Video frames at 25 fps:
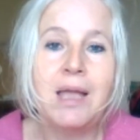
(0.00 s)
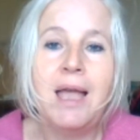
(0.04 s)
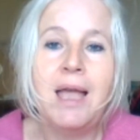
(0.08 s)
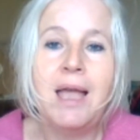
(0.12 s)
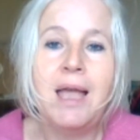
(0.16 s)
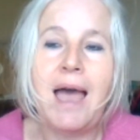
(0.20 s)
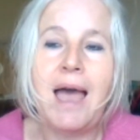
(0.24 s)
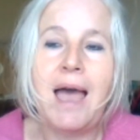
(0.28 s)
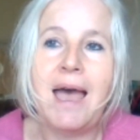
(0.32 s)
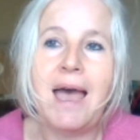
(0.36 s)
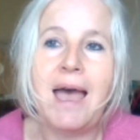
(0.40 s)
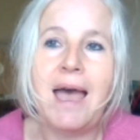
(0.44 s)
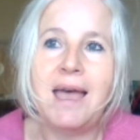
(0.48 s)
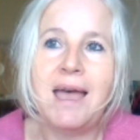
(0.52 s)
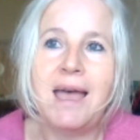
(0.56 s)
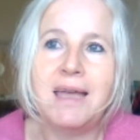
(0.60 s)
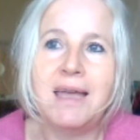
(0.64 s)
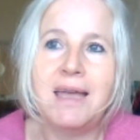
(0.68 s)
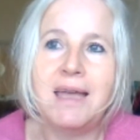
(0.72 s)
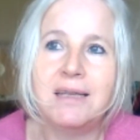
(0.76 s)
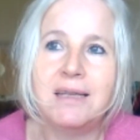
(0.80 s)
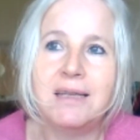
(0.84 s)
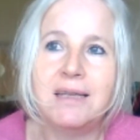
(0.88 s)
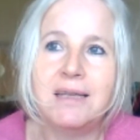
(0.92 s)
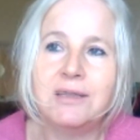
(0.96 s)

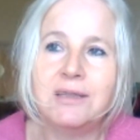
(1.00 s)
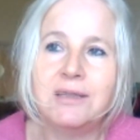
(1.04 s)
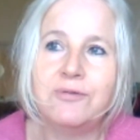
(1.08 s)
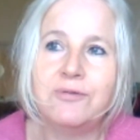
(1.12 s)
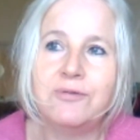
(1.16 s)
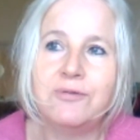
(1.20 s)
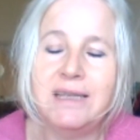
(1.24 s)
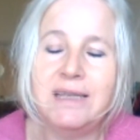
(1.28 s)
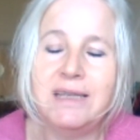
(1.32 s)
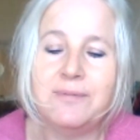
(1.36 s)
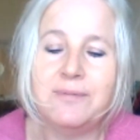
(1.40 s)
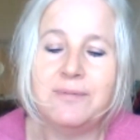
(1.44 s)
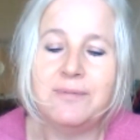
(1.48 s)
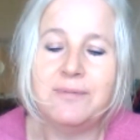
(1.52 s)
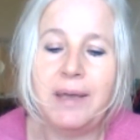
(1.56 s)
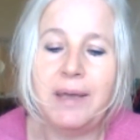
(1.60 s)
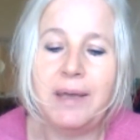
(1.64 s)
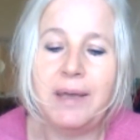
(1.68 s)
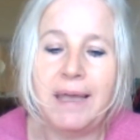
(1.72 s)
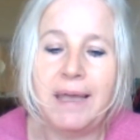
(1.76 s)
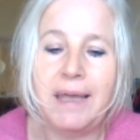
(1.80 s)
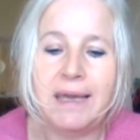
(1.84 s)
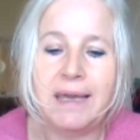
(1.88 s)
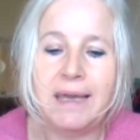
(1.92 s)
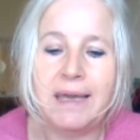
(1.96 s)
And the reason
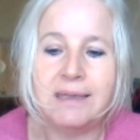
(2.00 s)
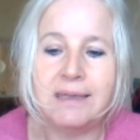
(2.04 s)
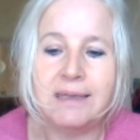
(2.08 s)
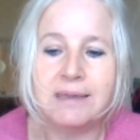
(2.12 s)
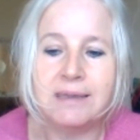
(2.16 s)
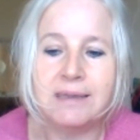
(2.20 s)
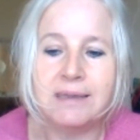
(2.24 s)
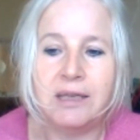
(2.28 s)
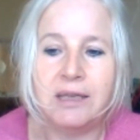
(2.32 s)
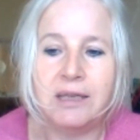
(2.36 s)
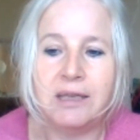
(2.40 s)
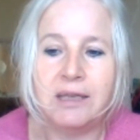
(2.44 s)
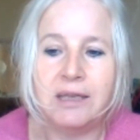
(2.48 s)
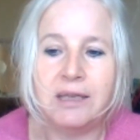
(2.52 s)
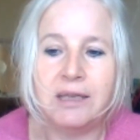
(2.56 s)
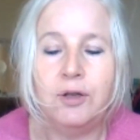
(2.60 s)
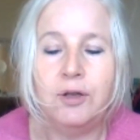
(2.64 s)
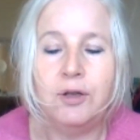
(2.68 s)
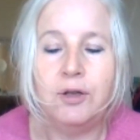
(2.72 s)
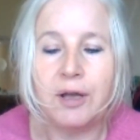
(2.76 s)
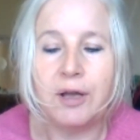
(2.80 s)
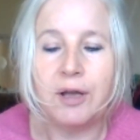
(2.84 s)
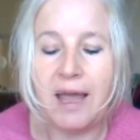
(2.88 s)
being is that if you look at